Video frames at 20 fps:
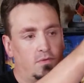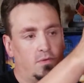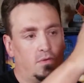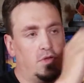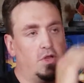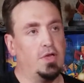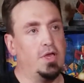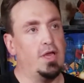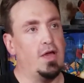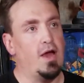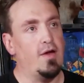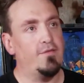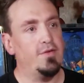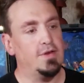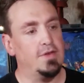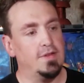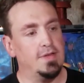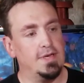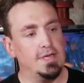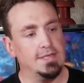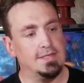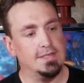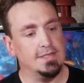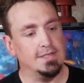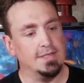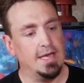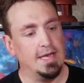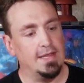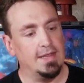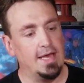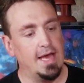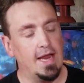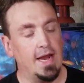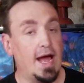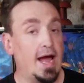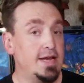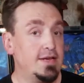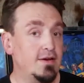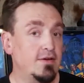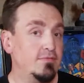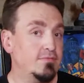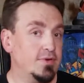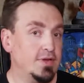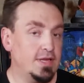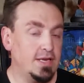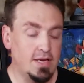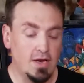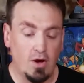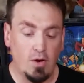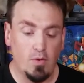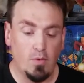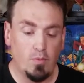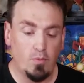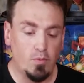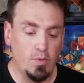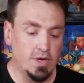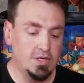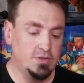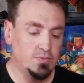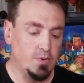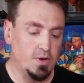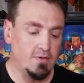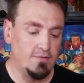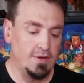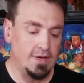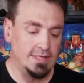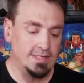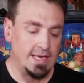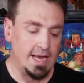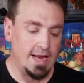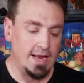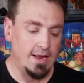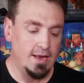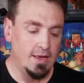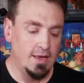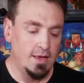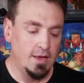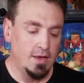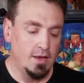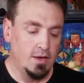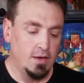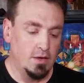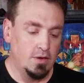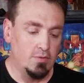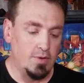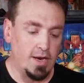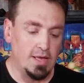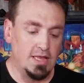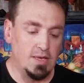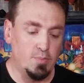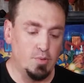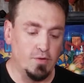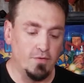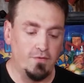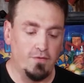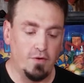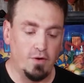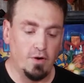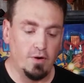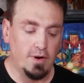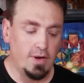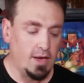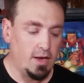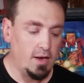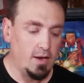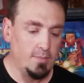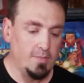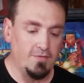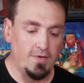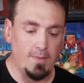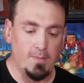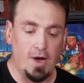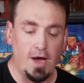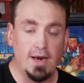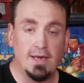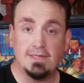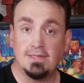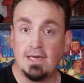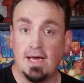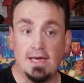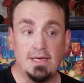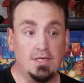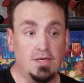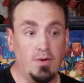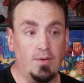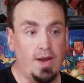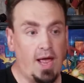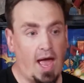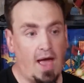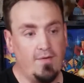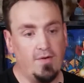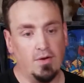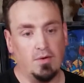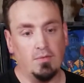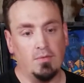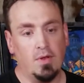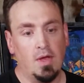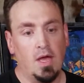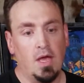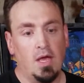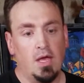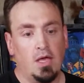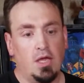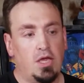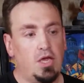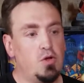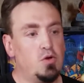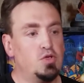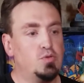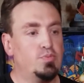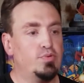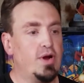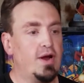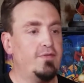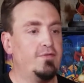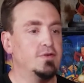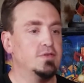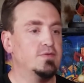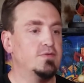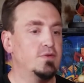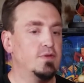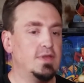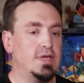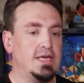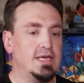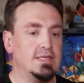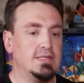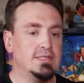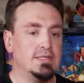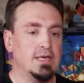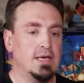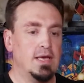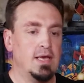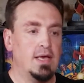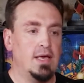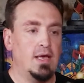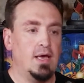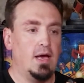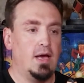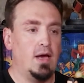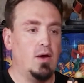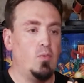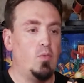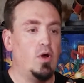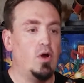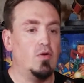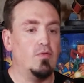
looking off into the distance like that. I don't really know which one of these I greatly prefer. If I'm honest, I don't have a huge preference for these one